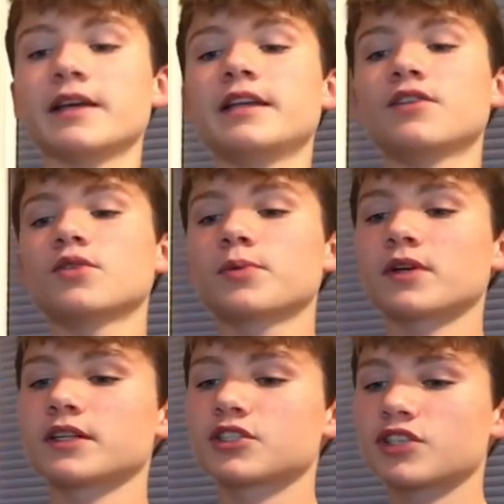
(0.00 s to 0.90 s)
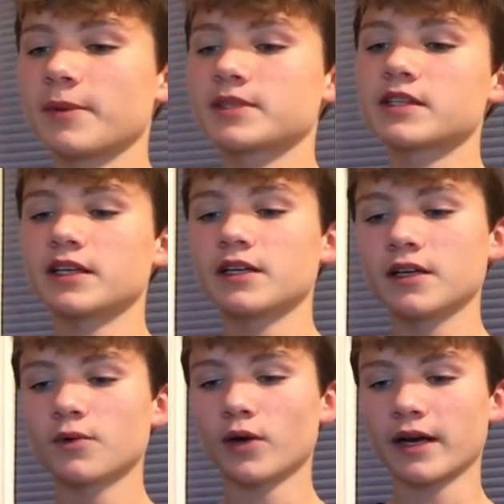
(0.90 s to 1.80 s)
83 plus, Champions League,
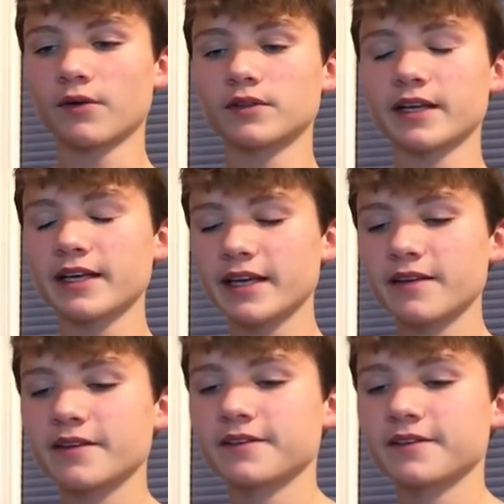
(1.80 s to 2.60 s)
walkout. Dang it.